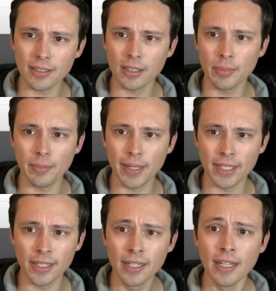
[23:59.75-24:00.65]
little bit
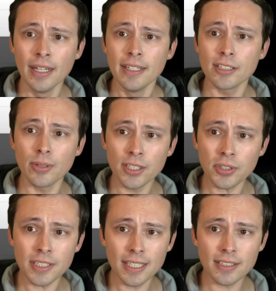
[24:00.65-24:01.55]
better. So
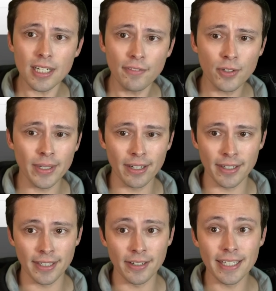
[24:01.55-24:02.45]
interesting stuff going on there.